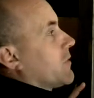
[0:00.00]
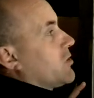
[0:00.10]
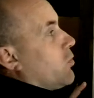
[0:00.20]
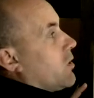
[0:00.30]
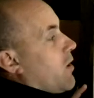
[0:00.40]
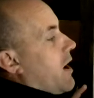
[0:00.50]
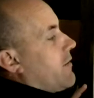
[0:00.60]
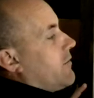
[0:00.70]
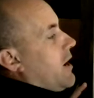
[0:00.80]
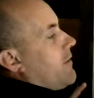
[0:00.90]
So what do I
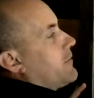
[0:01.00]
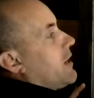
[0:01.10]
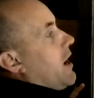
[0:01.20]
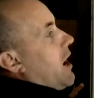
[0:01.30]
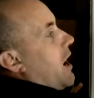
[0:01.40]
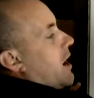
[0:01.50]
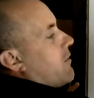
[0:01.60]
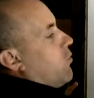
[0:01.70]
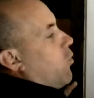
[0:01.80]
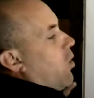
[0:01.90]
have left? I
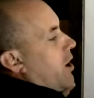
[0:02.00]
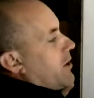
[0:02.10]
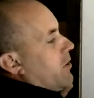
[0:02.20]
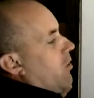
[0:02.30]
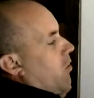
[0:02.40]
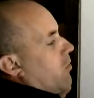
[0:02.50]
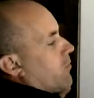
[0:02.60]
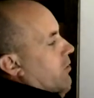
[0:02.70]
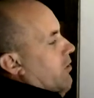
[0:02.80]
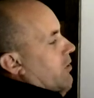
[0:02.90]
have 1
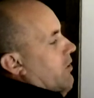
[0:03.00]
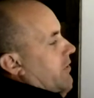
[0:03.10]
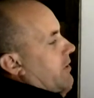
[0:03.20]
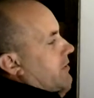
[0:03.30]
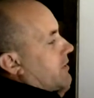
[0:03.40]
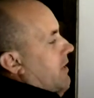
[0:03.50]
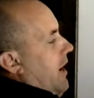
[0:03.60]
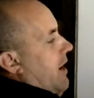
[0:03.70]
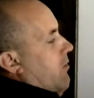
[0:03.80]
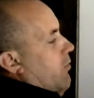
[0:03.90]
over this
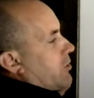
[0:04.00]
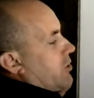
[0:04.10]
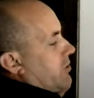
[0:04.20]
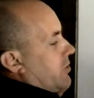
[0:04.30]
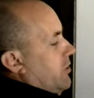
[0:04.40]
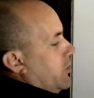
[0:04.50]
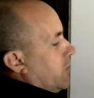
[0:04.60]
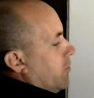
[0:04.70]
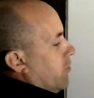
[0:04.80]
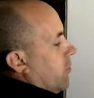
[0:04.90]
guy, which is
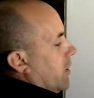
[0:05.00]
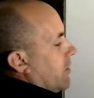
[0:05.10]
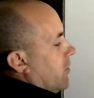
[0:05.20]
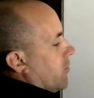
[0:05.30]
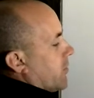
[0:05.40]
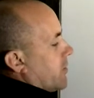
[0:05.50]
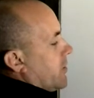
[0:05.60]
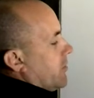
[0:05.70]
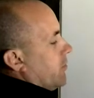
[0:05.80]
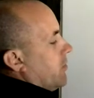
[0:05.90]
u, 1 over
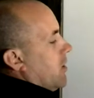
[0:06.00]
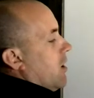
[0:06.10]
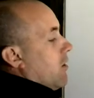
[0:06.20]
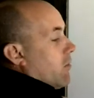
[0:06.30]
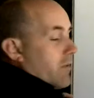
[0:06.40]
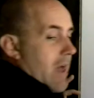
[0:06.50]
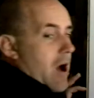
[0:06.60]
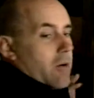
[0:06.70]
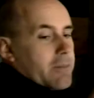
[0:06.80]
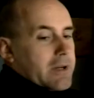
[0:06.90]
u. Well,
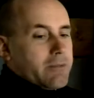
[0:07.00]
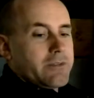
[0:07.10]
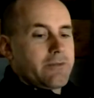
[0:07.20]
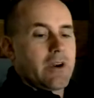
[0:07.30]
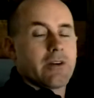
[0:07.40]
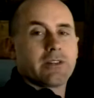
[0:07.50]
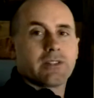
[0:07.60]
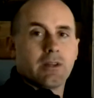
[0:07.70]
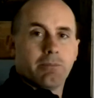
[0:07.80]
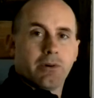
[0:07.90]
now it becomes very
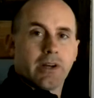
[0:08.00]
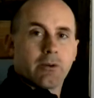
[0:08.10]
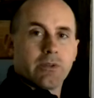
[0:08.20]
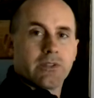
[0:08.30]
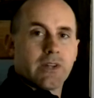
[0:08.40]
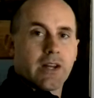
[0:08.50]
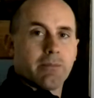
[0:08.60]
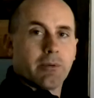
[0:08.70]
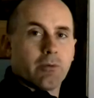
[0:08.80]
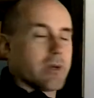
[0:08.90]
simple like we set
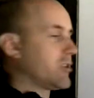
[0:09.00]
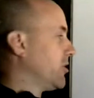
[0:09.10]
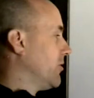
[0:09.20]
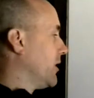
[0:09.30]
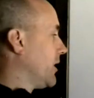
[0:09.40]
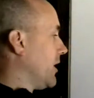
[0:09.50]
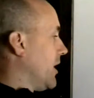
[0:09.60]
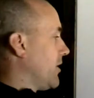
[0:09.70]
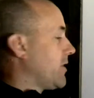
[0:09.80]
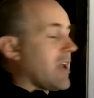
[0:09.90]
up originally.
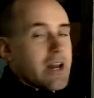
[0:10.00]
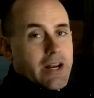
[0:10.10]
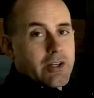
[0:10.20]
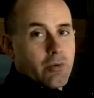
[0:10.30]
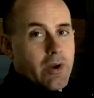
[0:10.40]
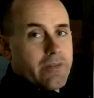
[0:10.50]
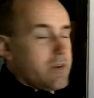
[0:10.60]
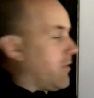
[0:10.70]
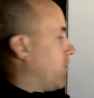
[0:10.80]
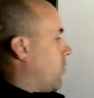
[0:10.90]
The
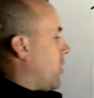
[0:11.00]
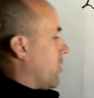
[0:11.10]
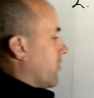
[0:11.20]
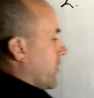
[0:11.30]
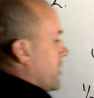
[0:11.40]
antiderivative of 1 over